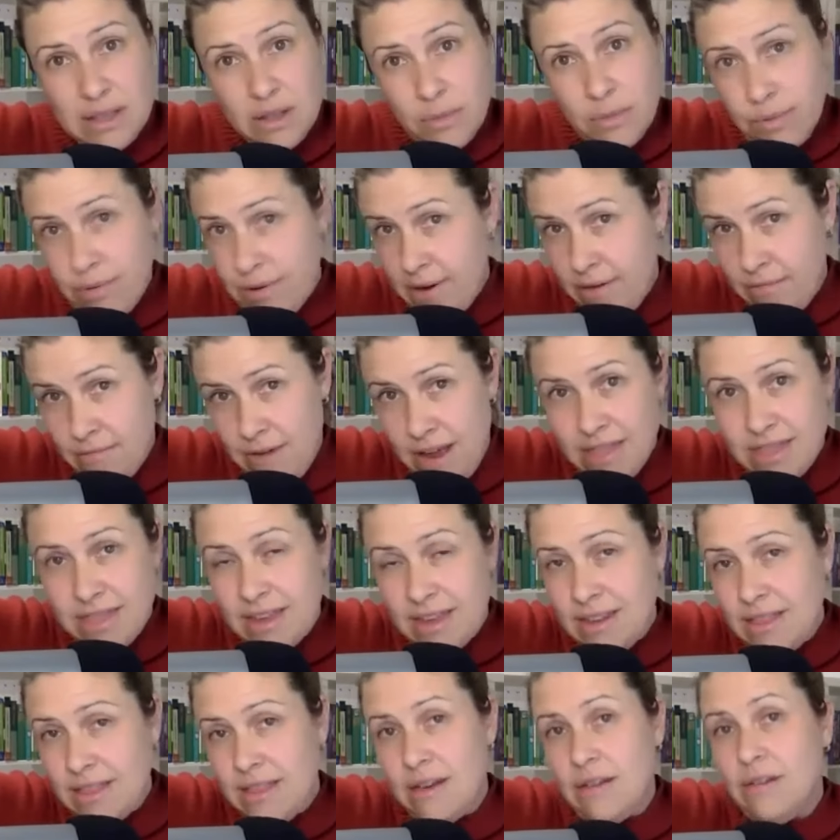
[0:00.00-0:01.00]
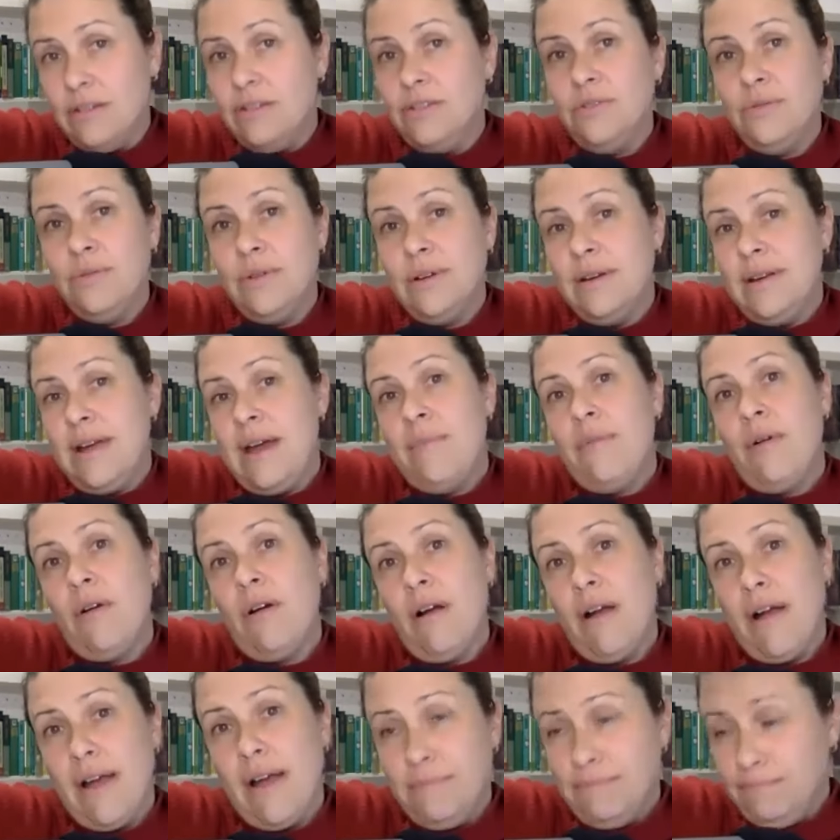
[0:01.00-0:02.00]
their brain right then and there and do an
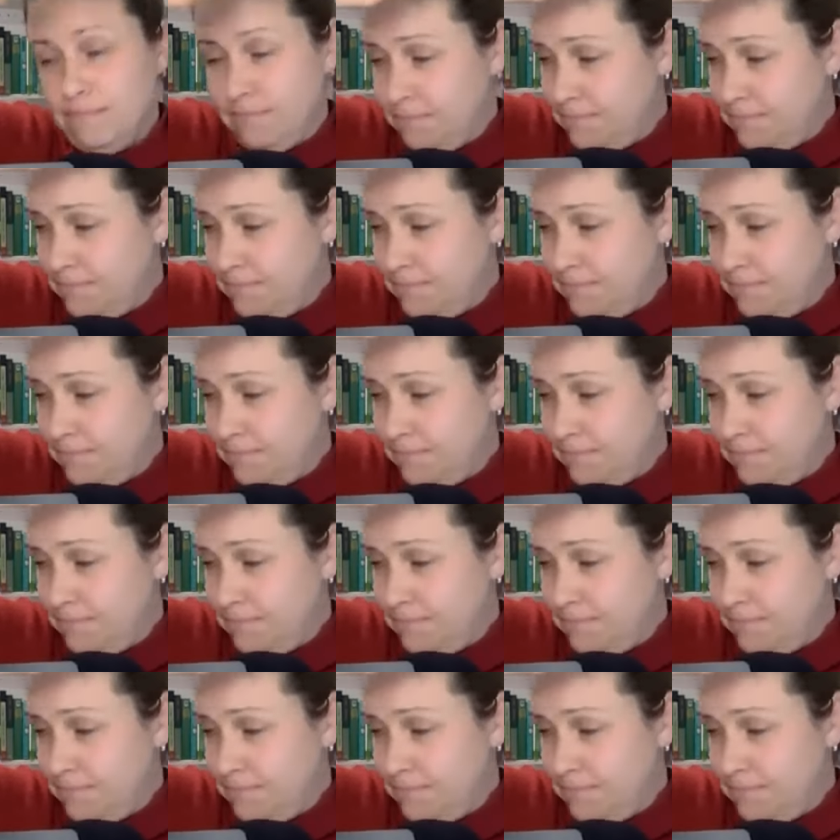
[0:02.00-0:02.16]
MRI,